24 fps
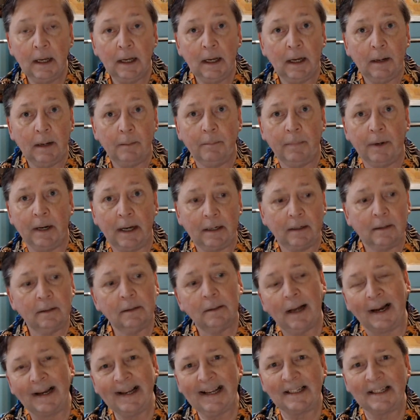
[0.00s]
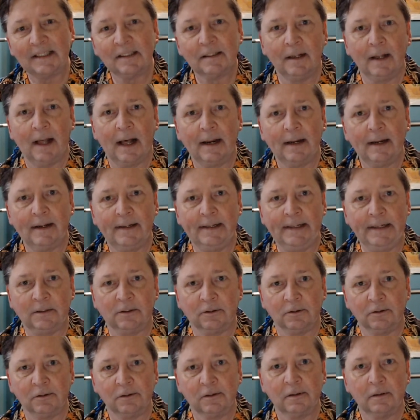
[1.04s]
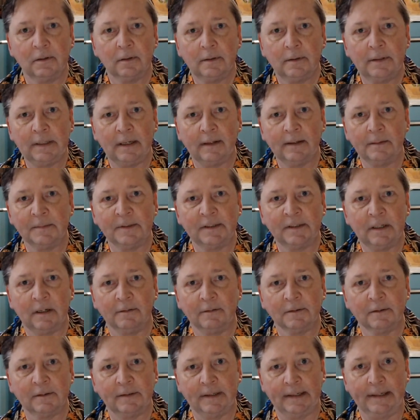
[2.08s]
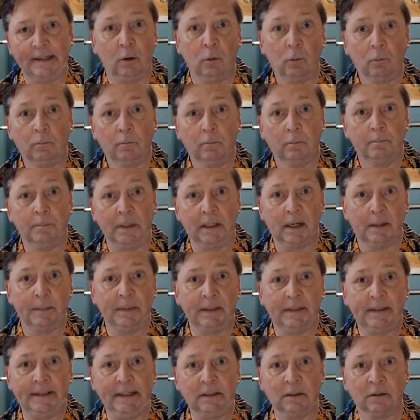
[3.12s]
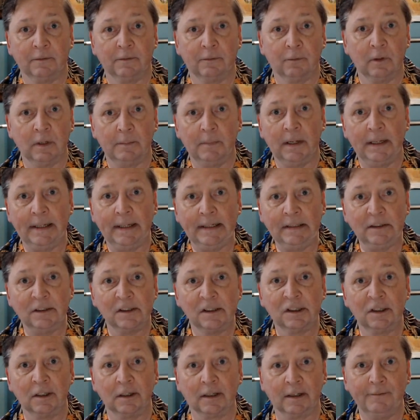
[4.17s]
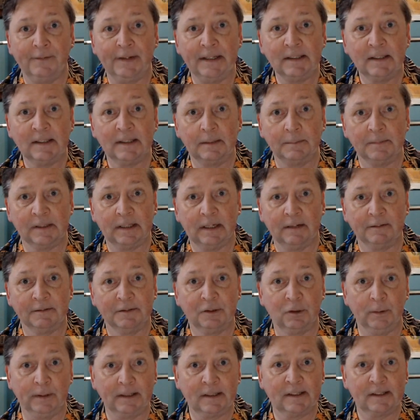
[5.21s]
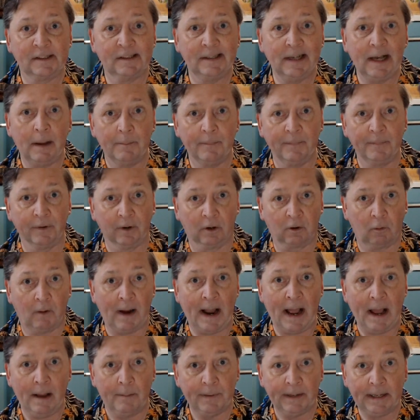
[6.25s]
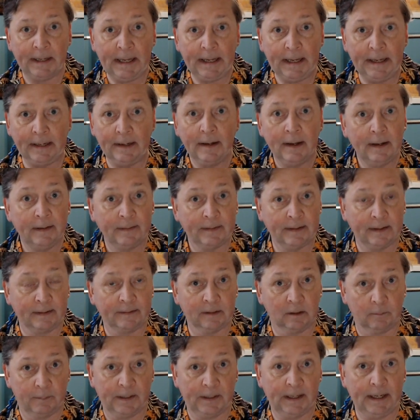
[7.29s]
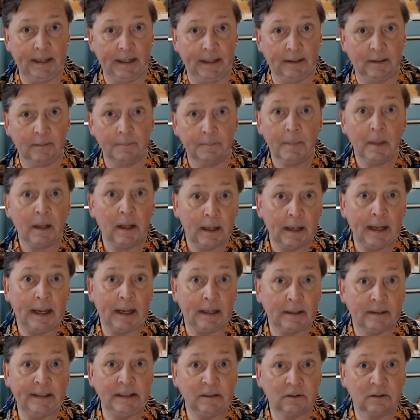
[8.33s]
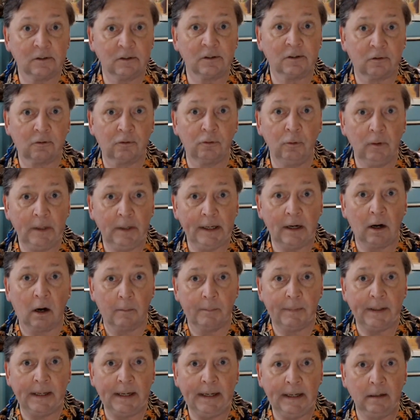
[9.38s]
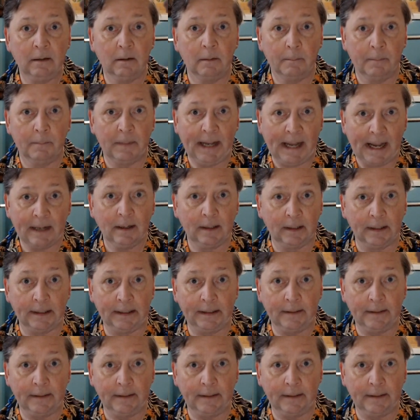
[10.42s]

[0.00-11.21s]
But I guess a lot of teachers tell themselves they don't become a teacher for the money just to convince themselves to accept the crap pay that they're paid. And teachers truly are paid badly.